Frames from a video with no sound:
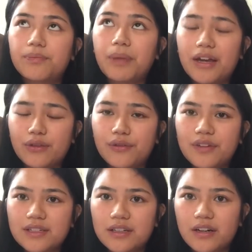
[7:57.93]

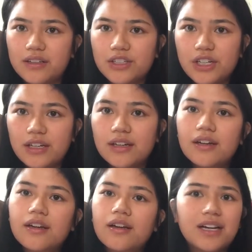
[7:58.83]
Pathophysiology.
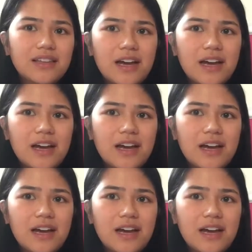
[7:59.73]
Not